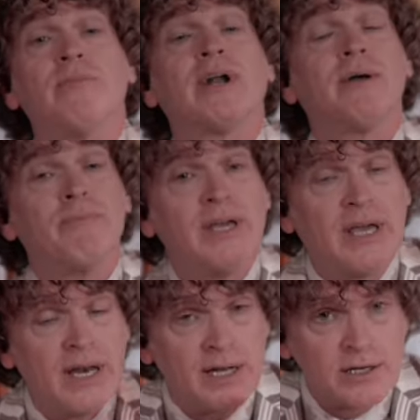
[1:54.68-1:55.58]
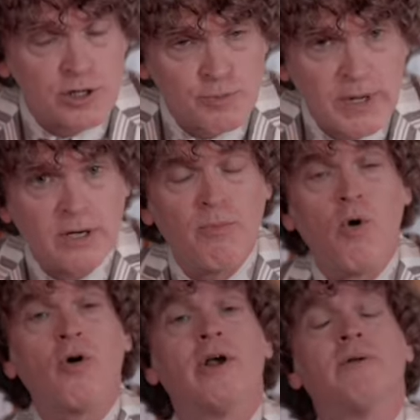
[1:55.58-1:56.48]
but I'm beginning to speak
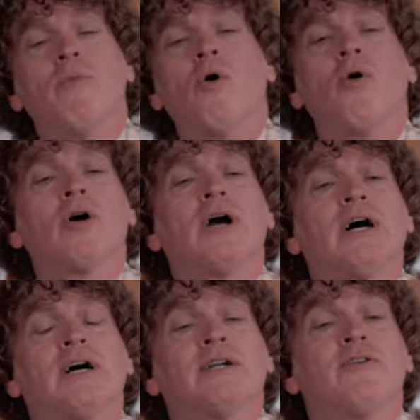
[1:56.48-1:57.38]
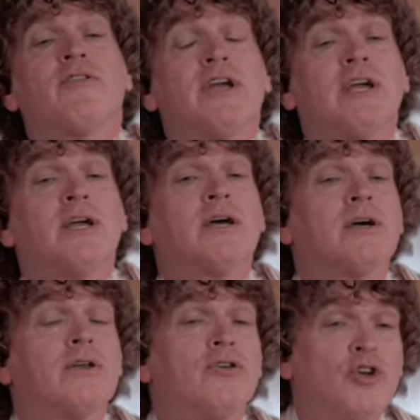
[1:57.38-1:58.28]
more and more on the
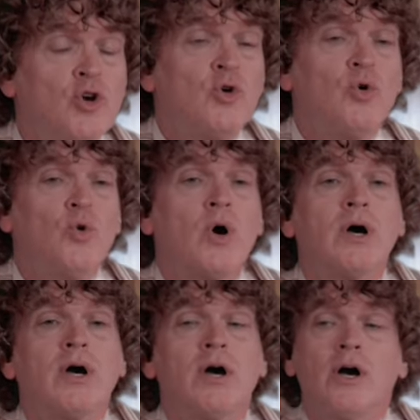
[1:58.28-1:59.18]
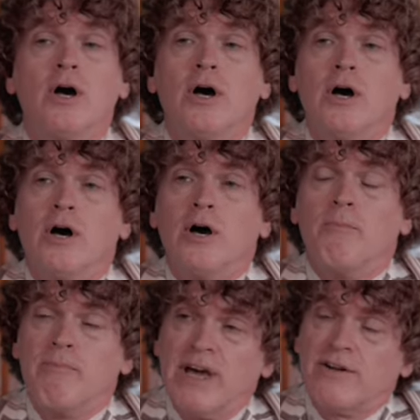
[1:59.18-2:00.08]
new
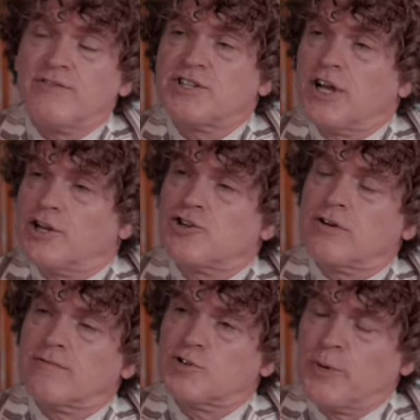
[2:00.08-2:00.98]
manifestation of the